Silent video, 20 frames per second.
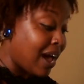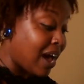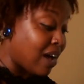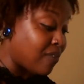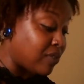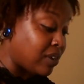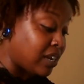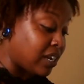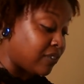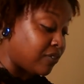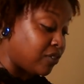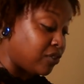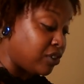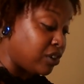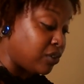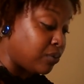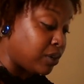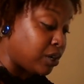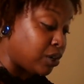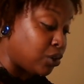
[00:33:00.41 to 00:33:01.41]
I feel like if you're
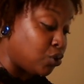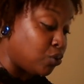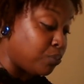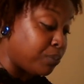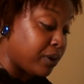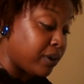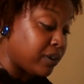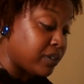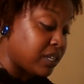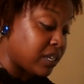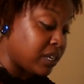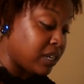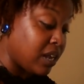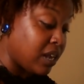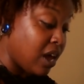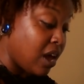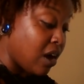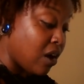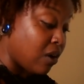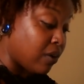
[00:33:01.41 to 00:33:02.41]
dealing with a new person,
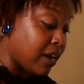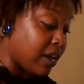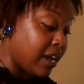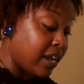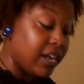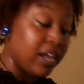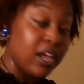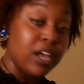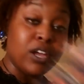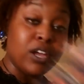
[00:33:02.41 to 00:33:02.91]
okay,